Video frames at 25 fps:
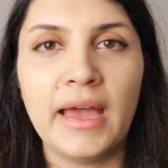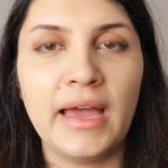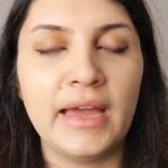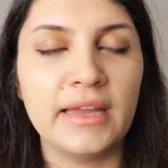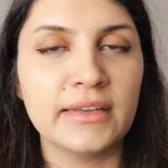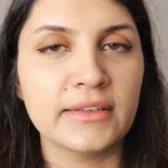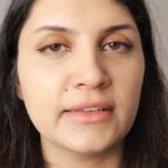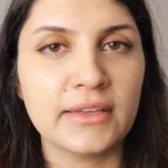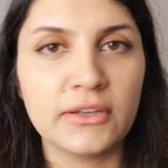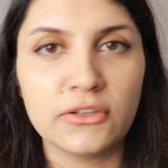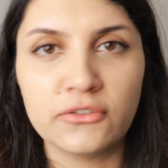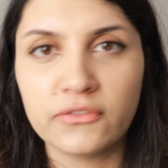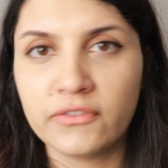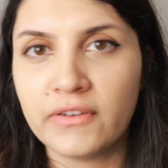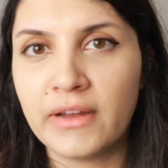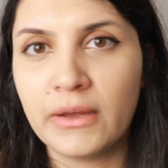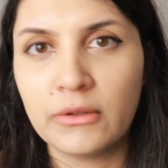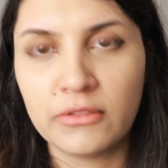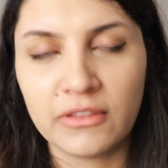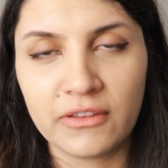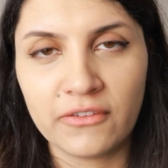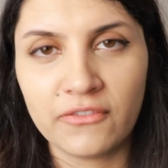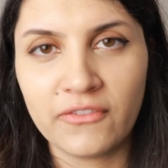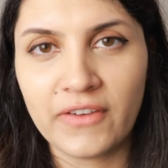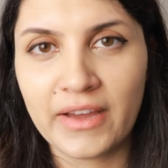and
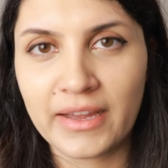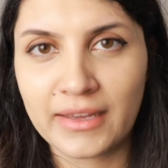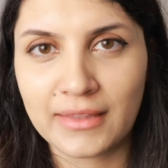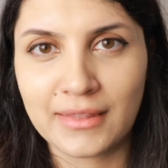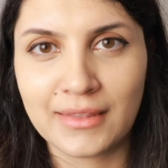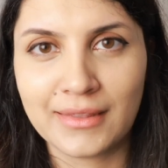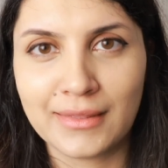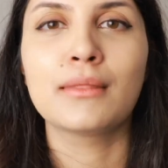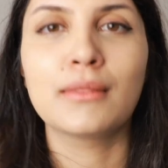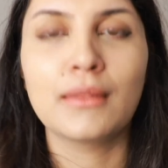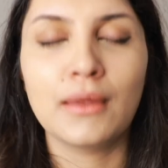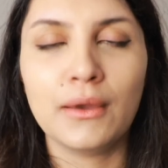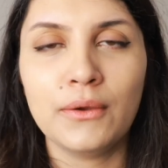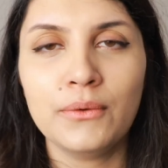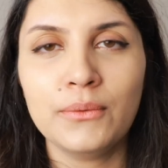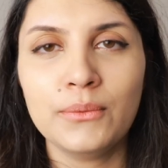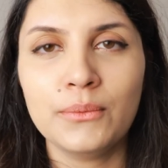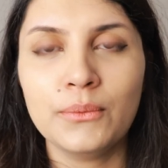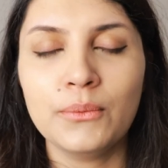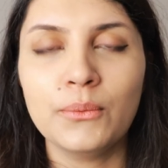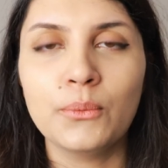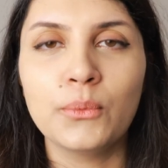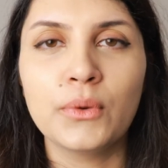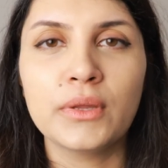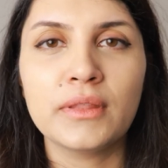confounding factors. So
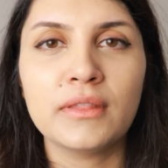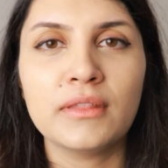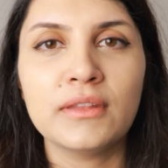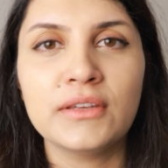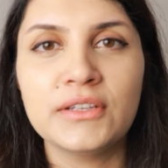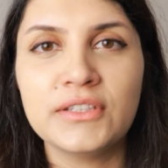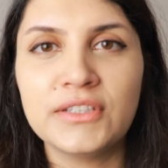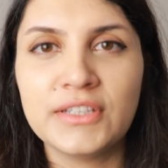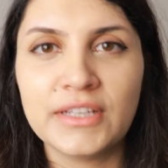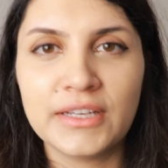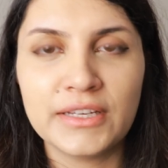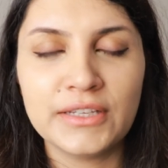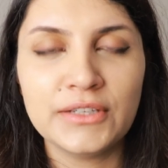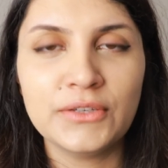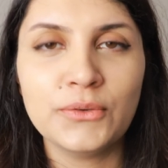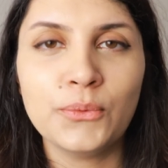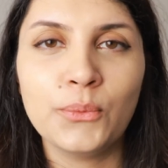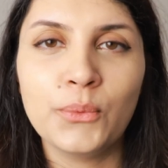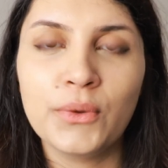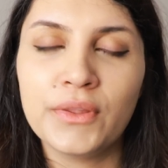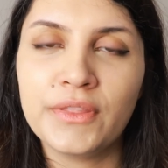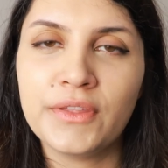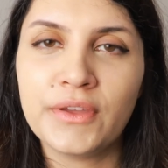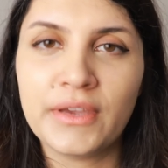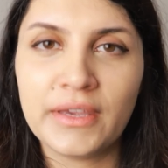once you're done
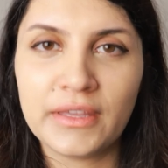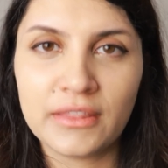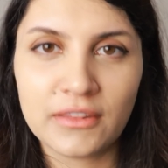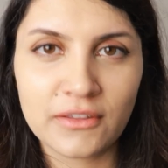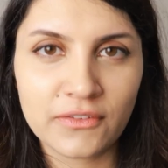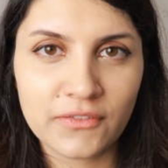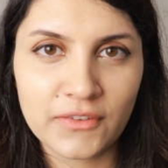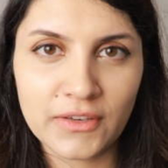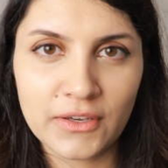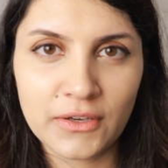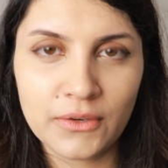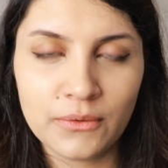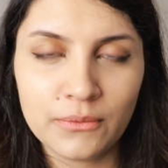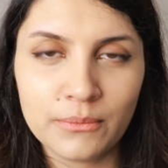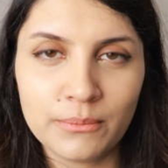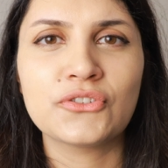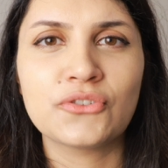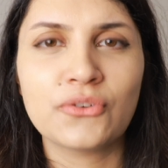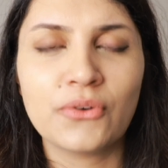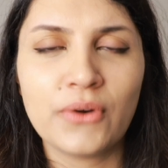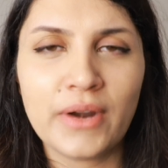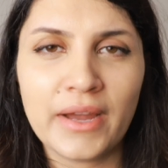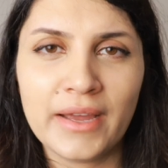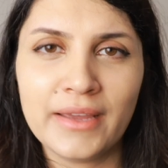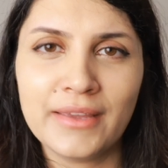with your interview,
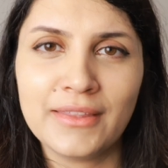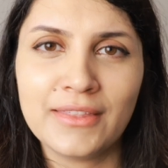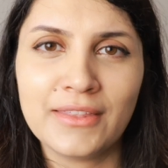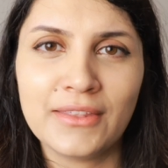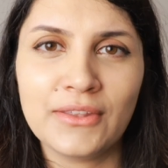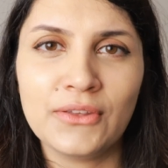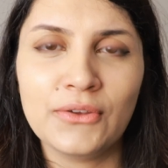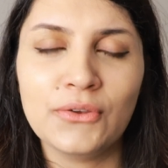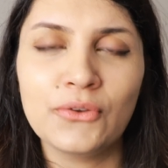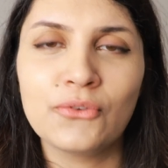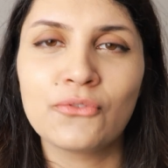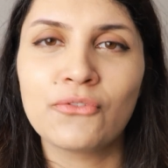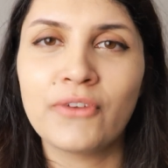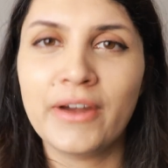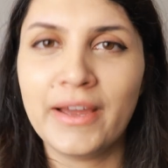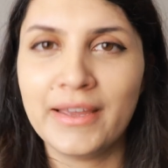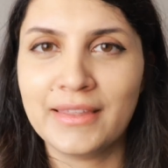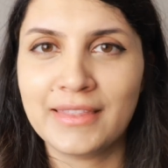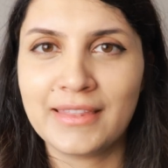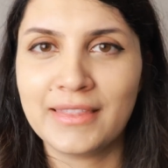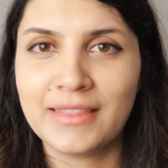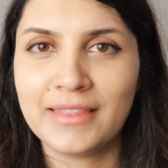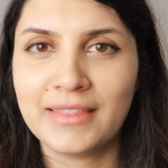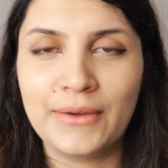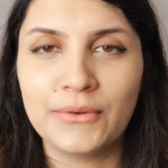try to
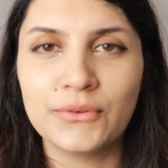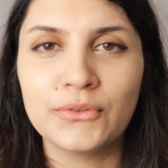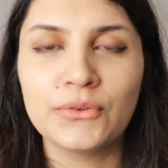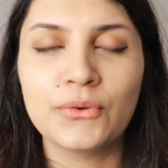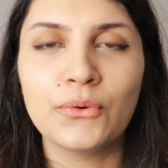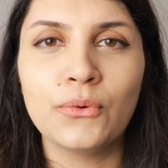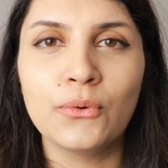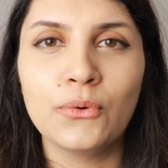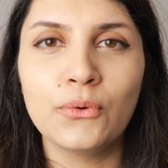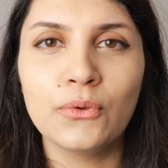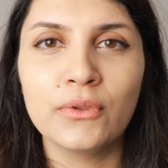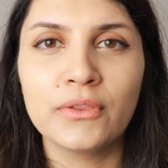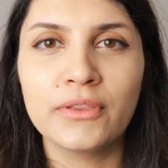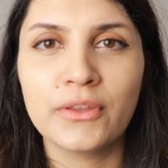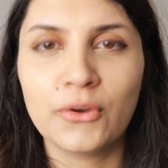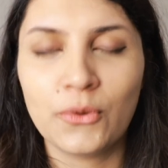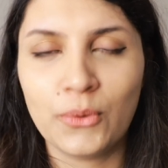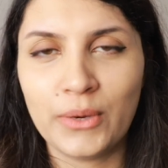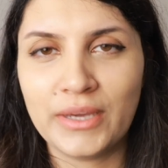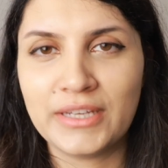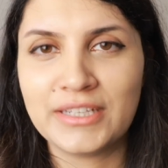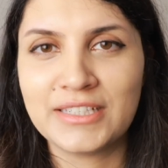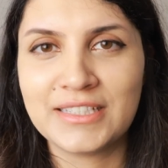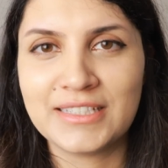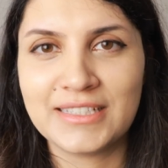write down all the
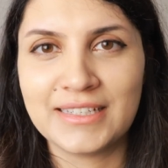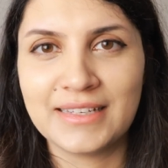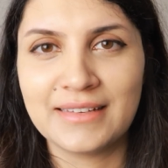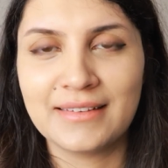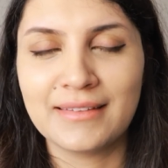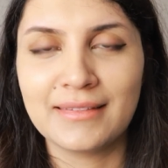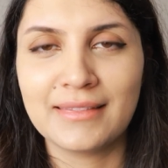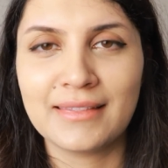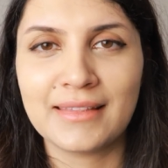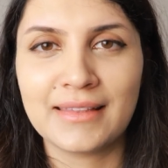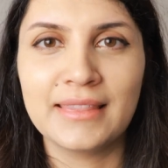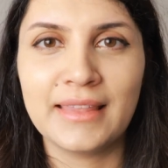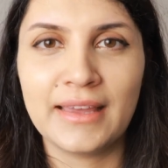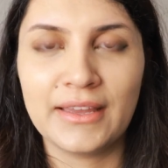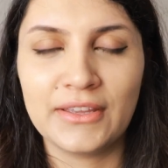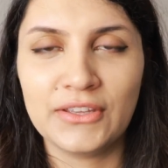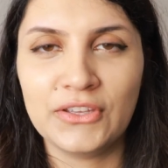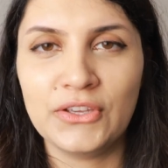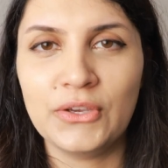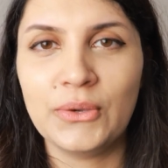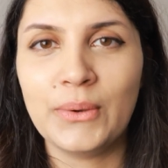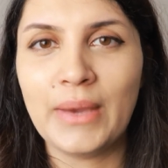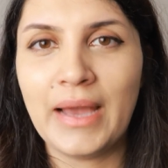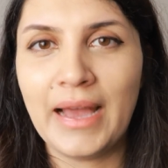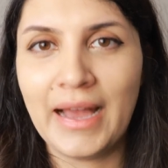questions that
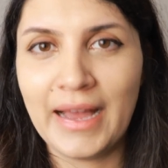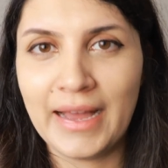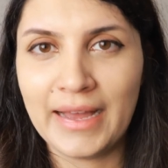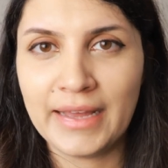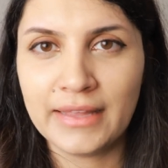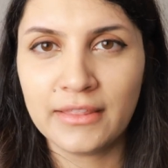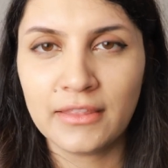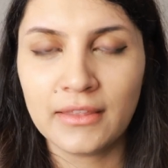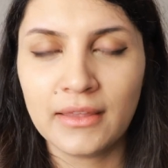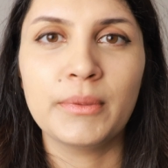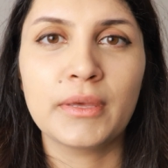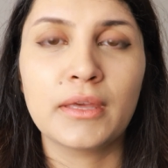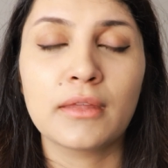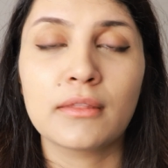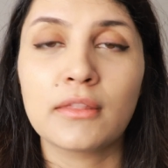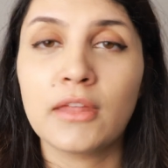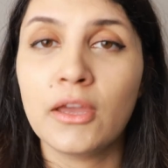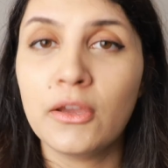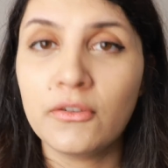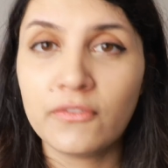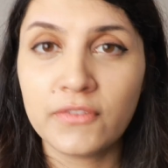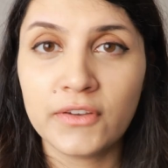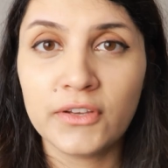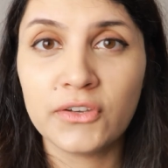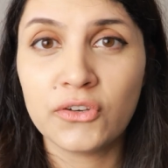you had, because
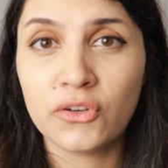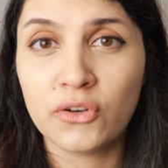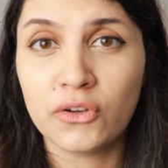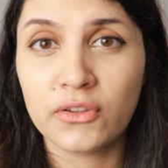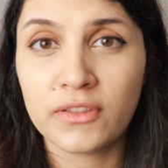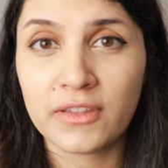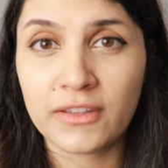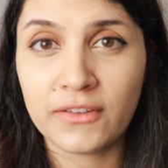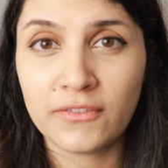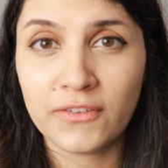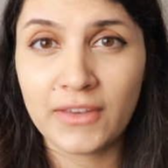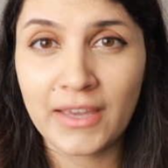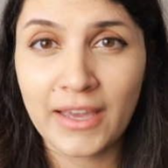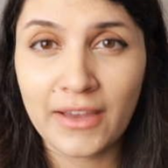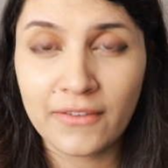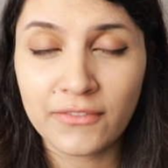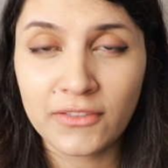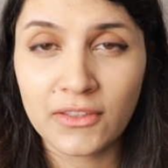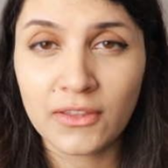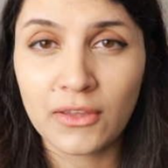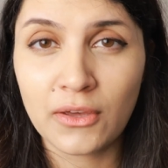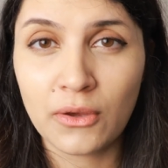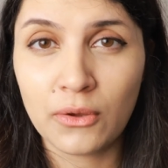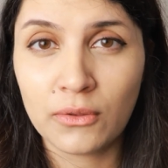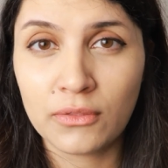hopefully not, if you have
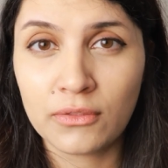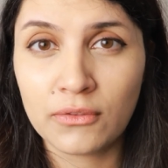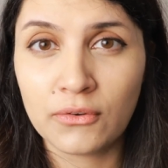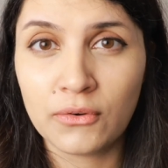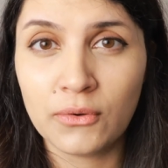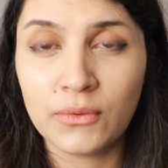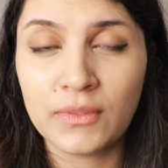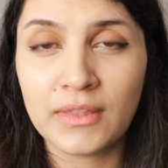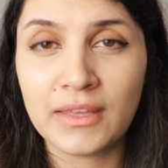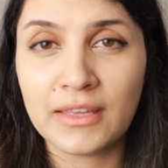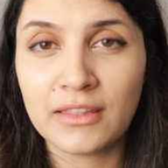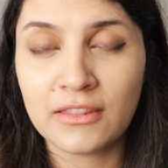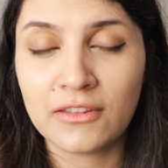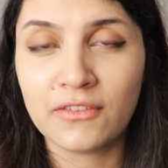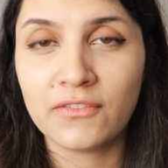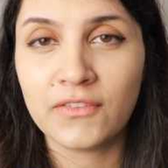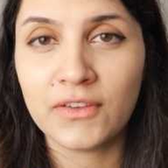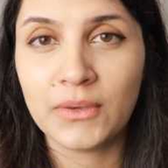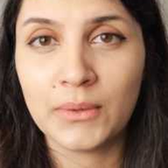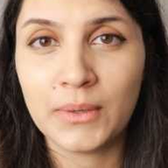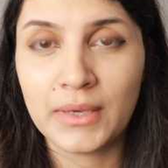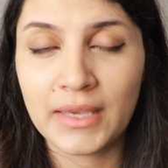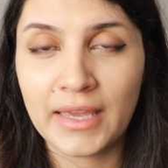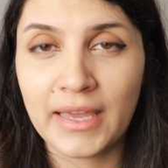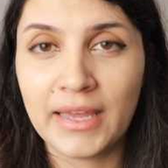to go through the
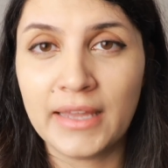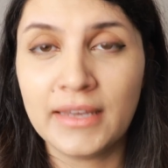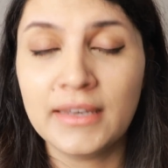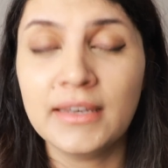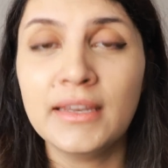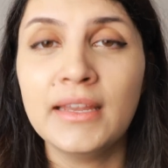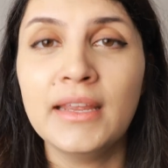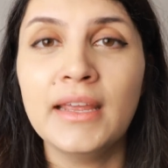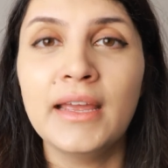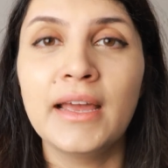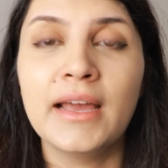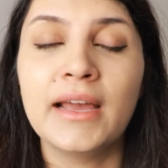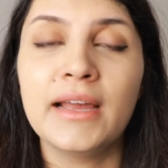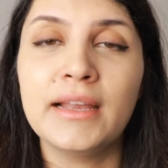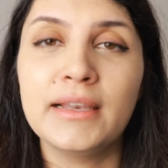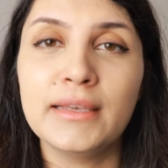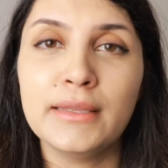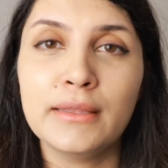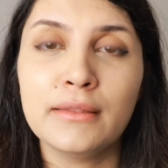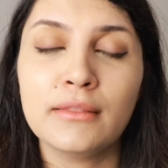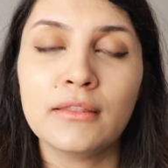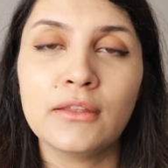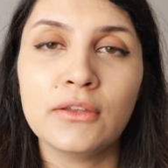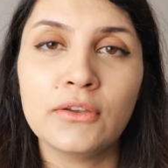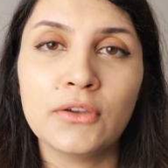interview again, at
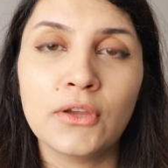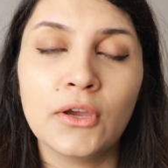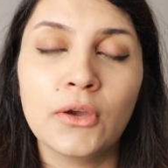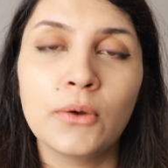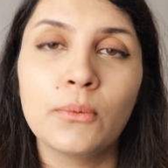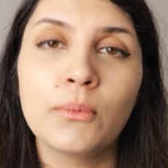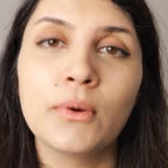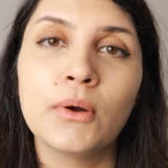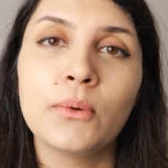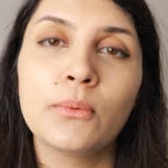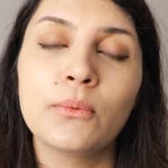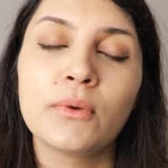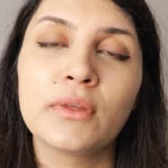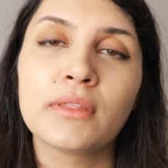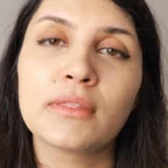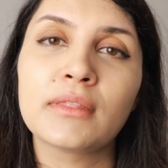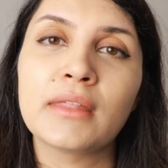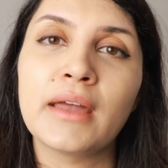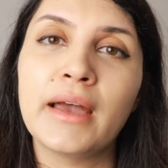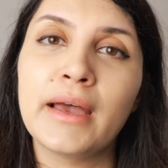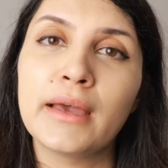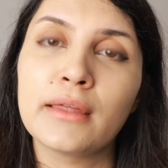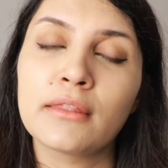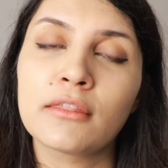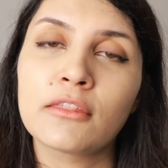least you know what was
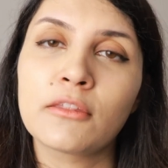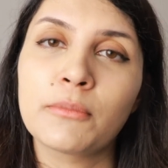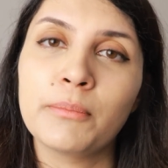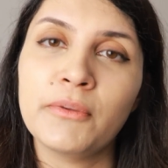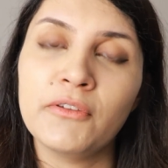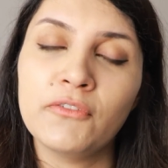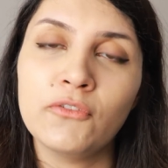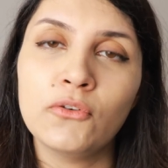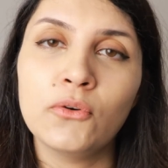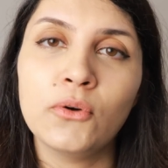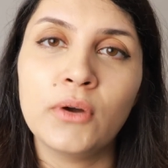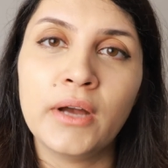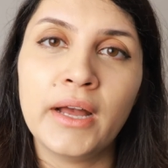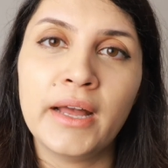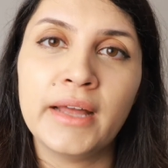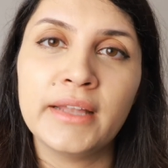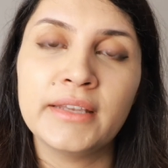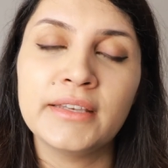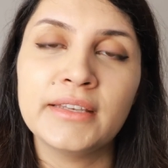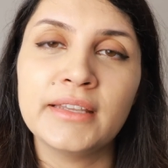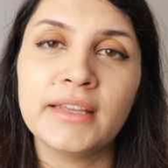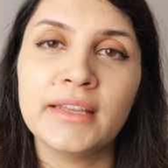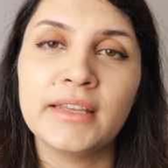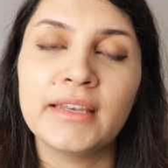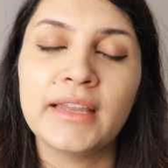asked
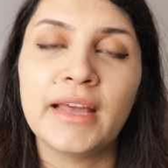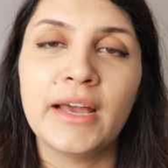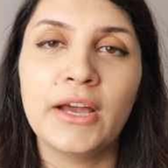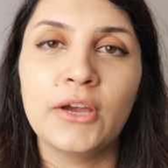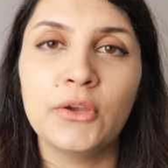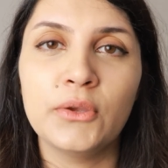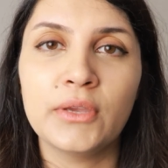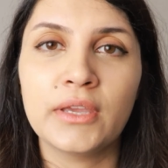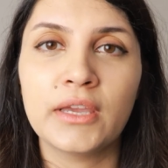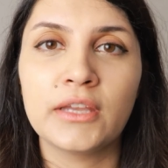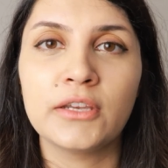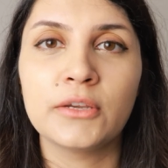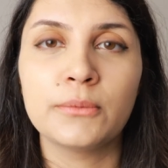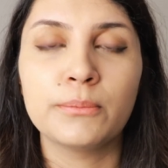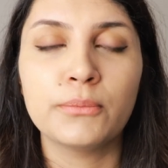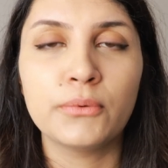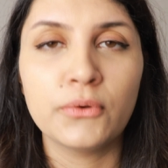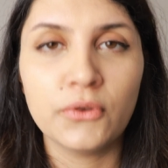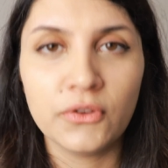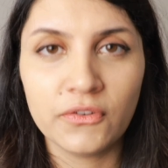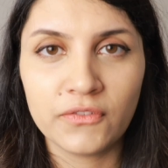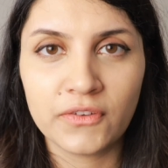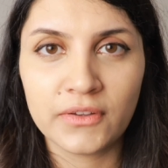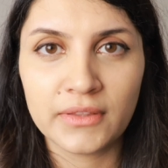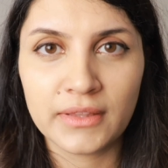beforehand and how you can
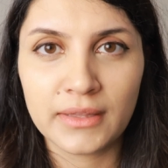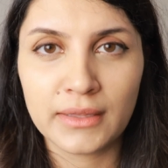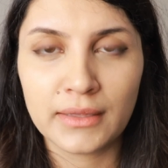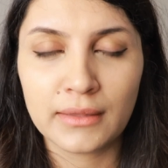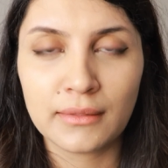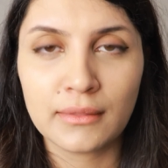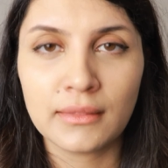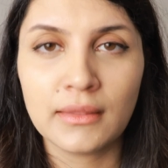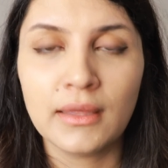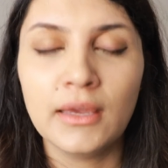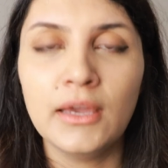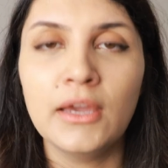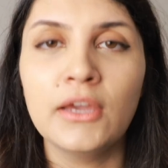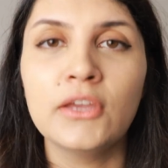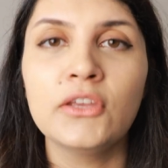improve on this.